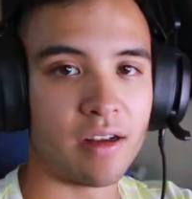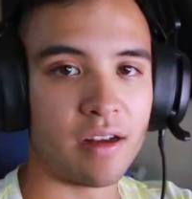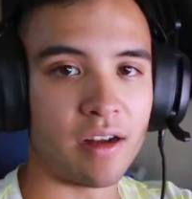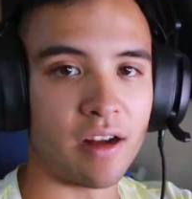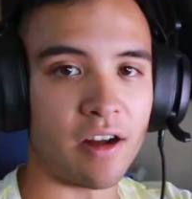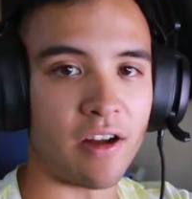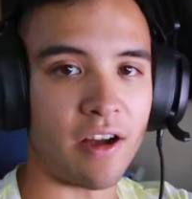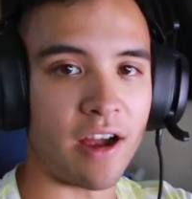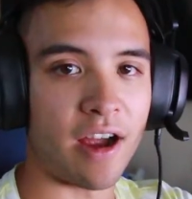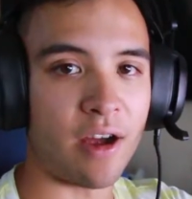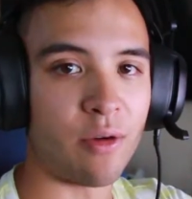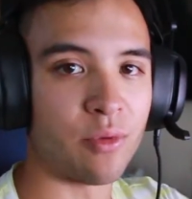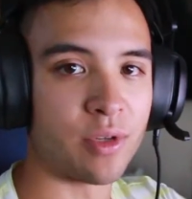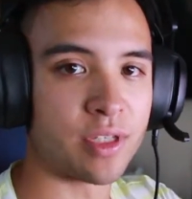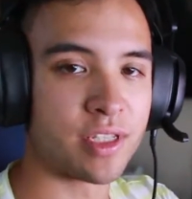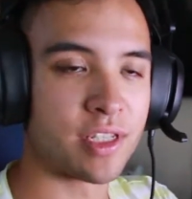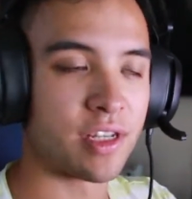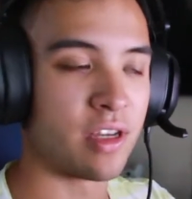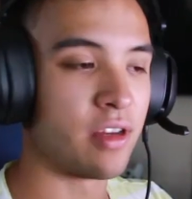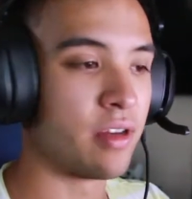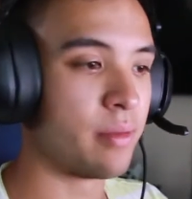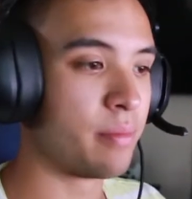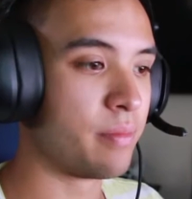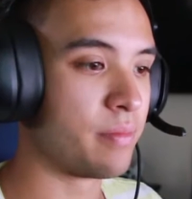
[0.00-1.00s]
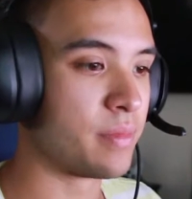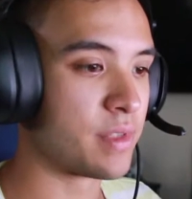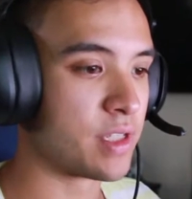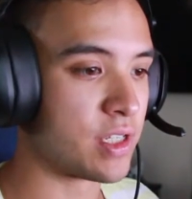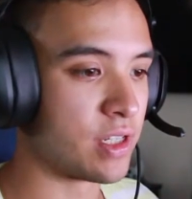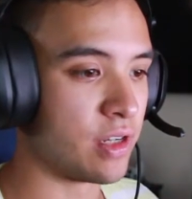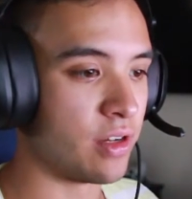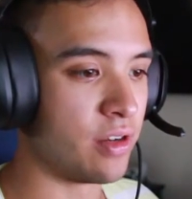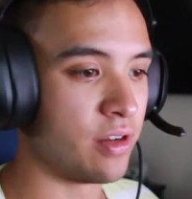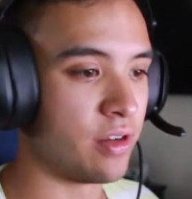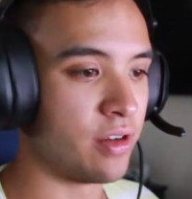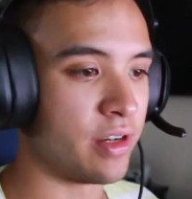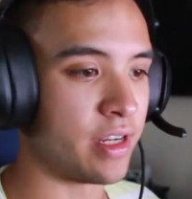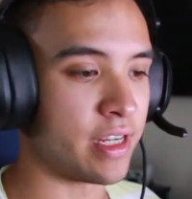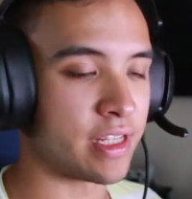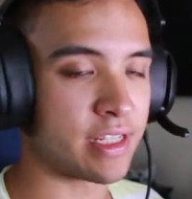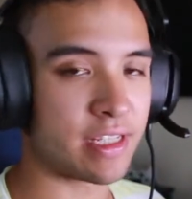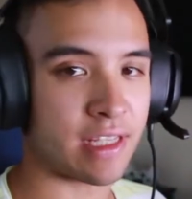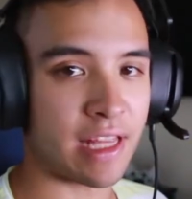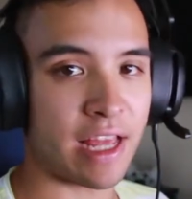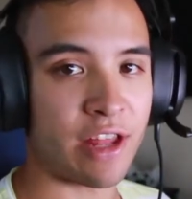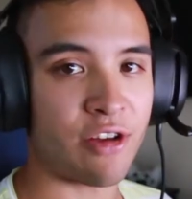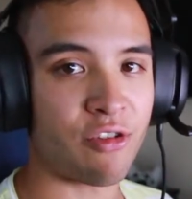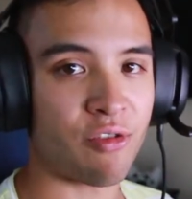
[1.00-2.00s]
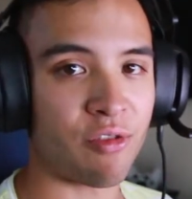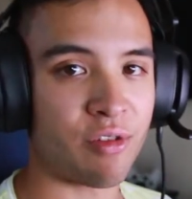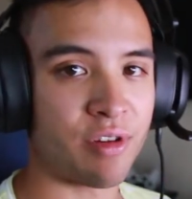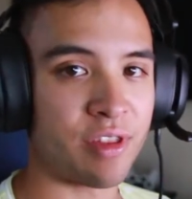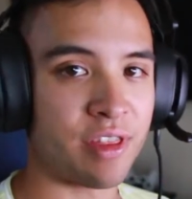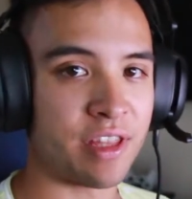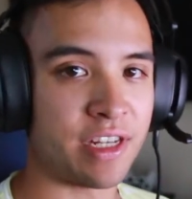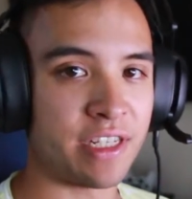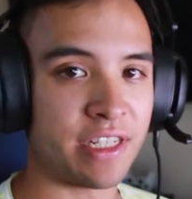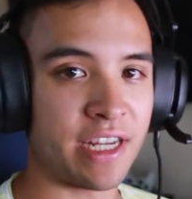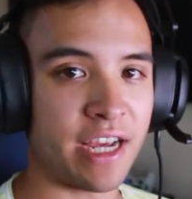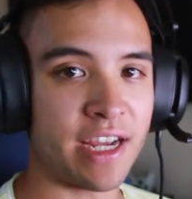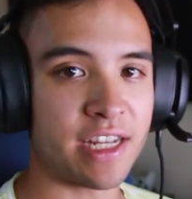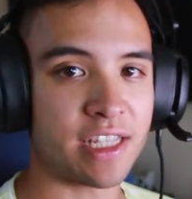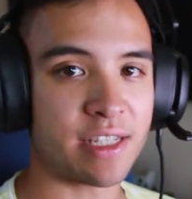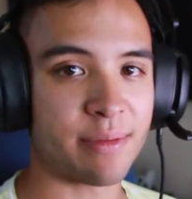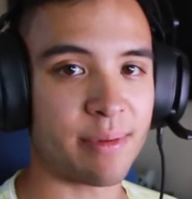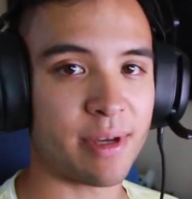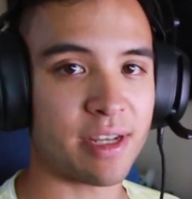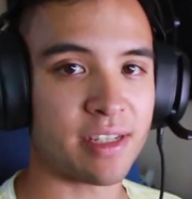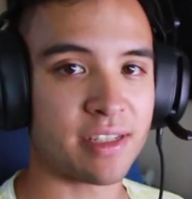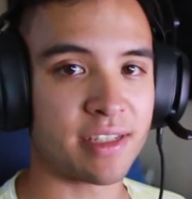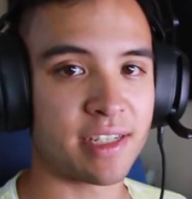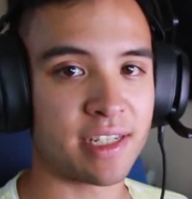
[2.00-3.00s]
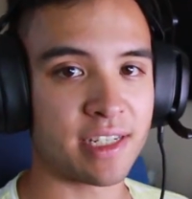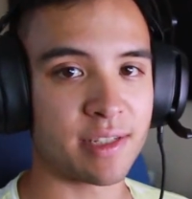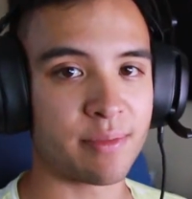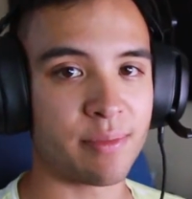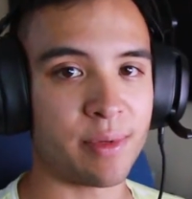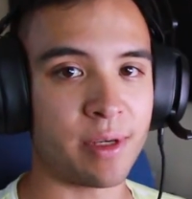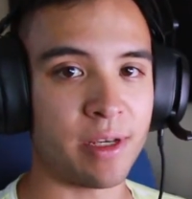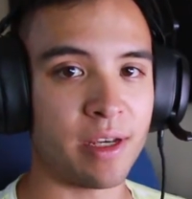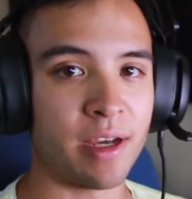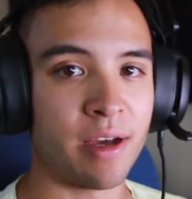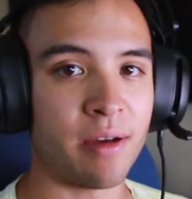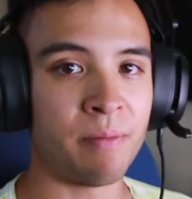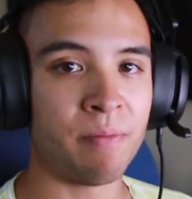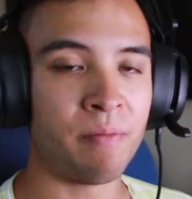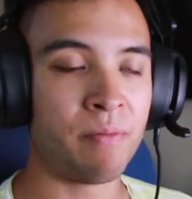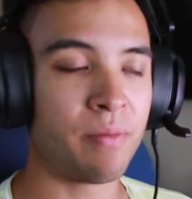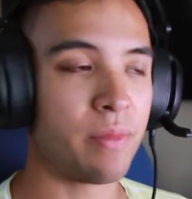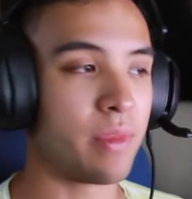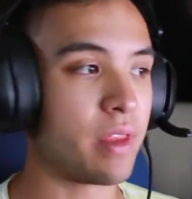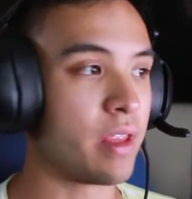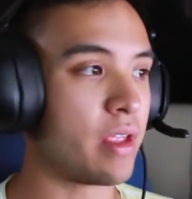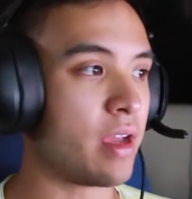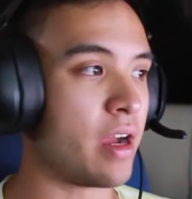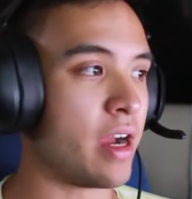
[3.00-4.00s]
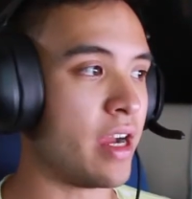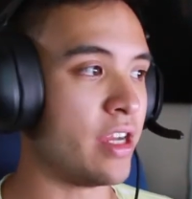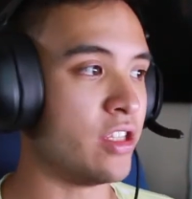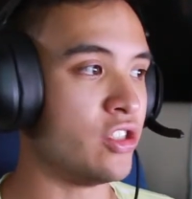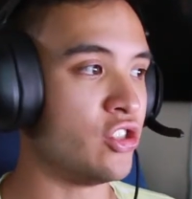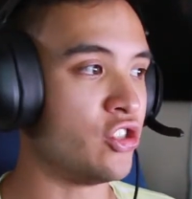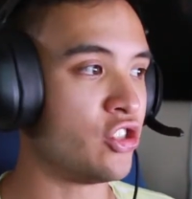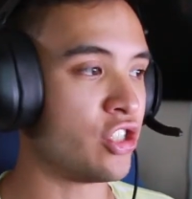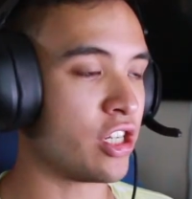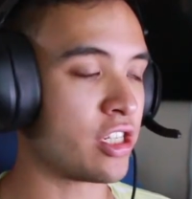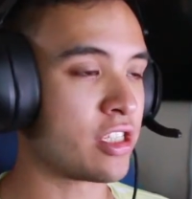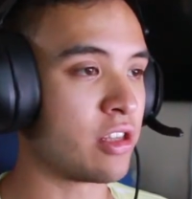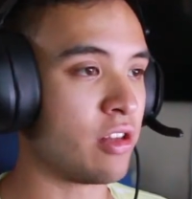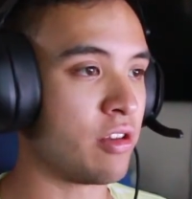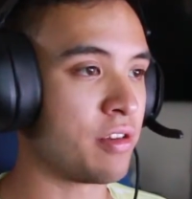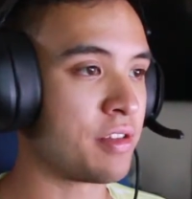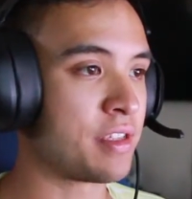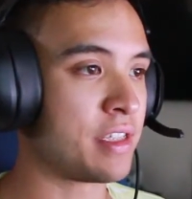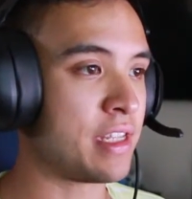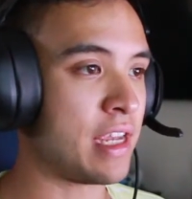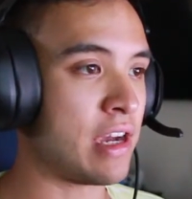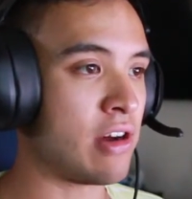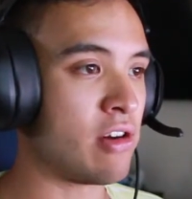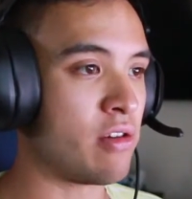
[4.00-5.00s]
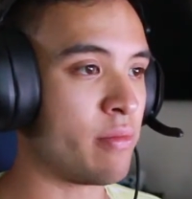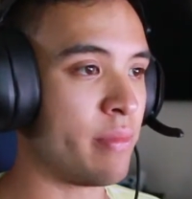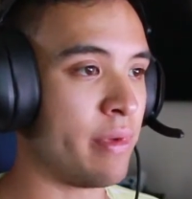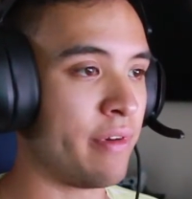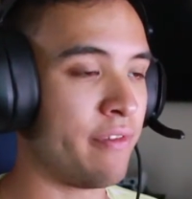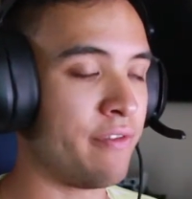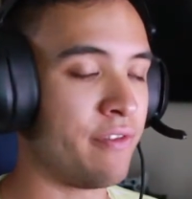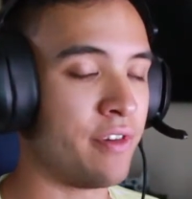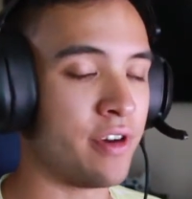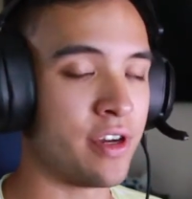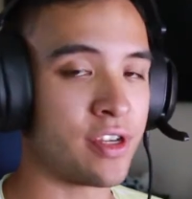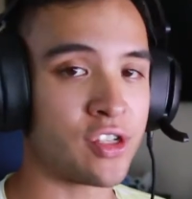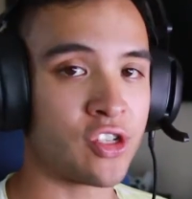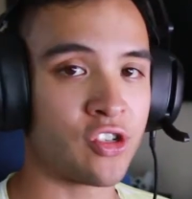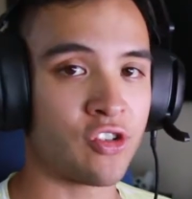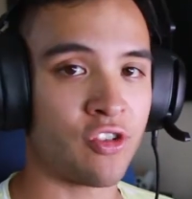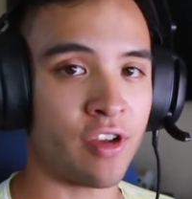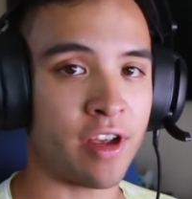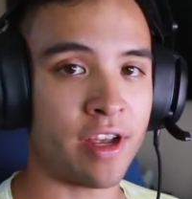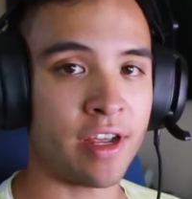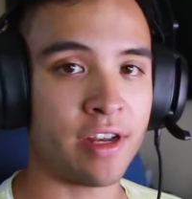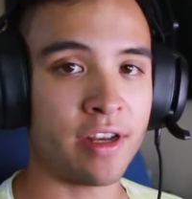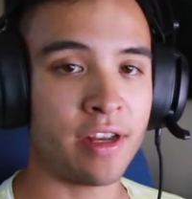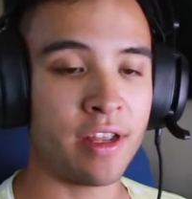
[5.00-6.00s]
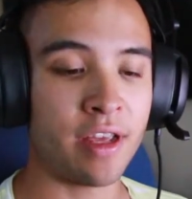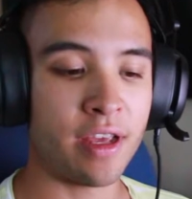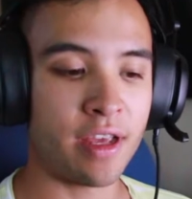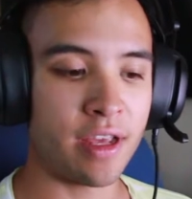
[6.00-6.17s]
All right, what's up? So it's later on in the day, it's about 6 p.m. I just lost out on my first trade.